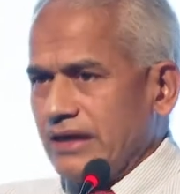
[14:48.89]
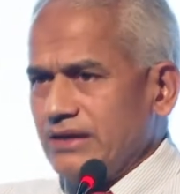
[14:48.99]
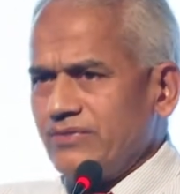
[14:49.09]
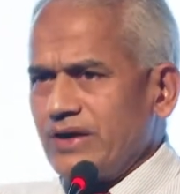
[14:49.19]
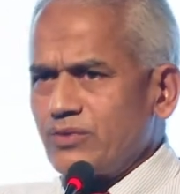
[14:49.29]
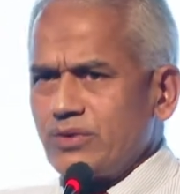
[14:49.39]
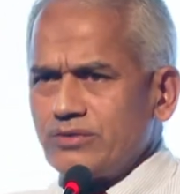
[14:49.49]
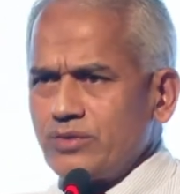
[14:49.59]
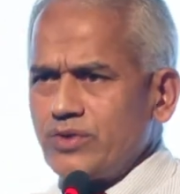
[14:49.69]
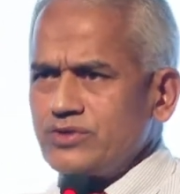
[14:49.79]
and in fact, one
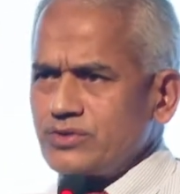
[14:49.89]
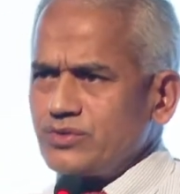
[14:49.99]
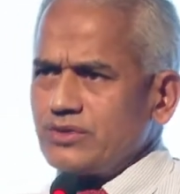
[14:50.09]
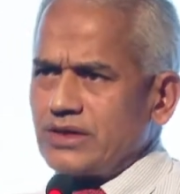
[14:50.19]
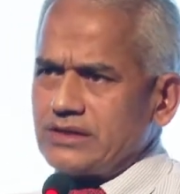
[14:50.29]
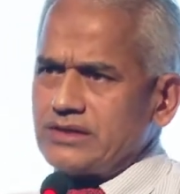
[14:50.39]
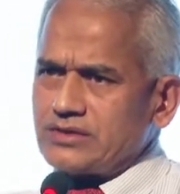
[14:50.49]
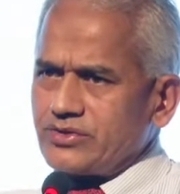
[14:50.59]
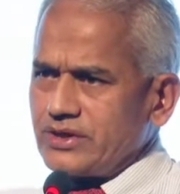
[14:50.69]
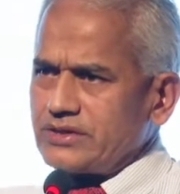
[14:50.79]
of the ways to do that is
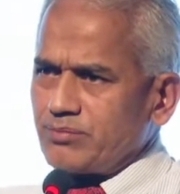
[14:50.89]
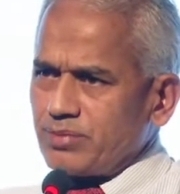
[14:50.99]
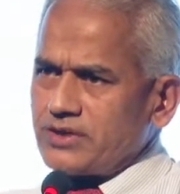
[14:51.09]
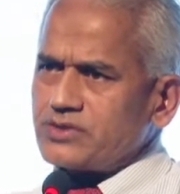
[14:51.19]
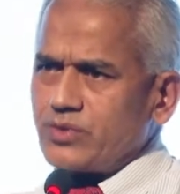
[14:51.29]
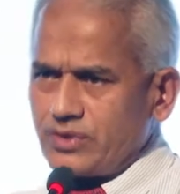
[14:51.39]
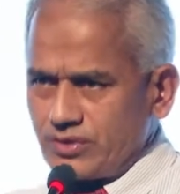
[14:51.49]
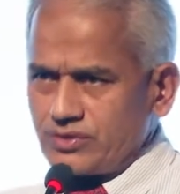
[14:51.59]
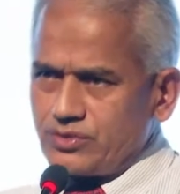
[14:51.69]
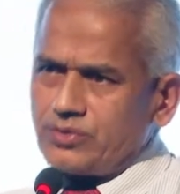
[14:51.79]
create a place where you
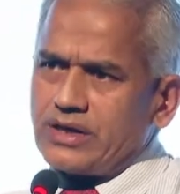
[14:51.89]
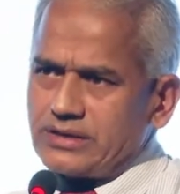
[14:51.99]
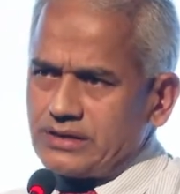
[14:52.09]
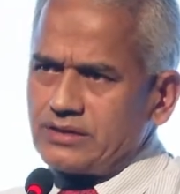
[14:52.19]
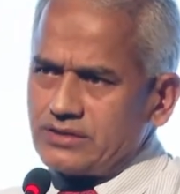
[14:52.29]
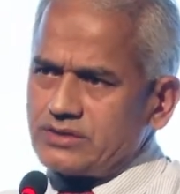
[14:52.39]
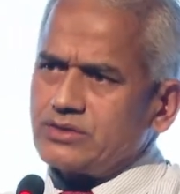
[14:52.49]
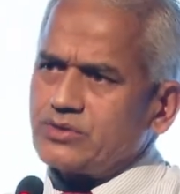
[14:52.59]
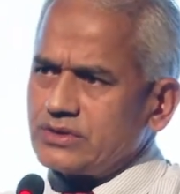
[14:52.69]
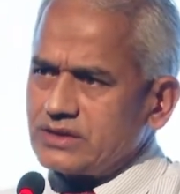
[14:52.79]
can do that in
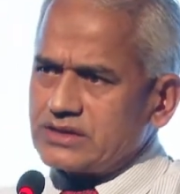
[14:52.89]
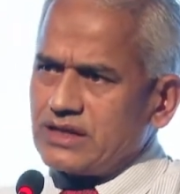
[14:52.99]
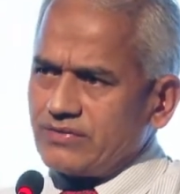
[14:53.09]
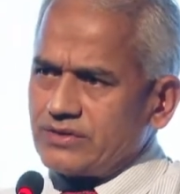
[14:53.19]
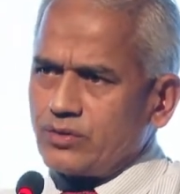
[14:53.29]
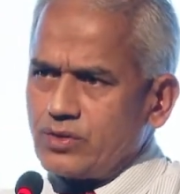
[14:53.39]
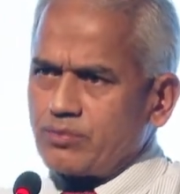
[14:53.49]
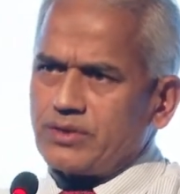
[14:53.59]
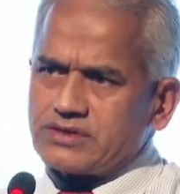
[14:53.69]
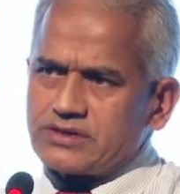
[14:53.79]
institution itself, in the
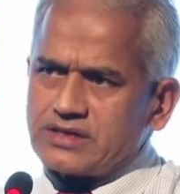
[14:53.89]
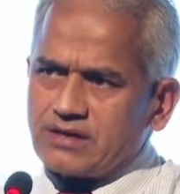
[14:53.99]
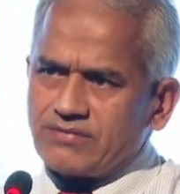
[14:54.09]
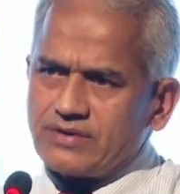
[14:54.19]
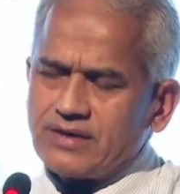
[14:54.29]
workplace itself.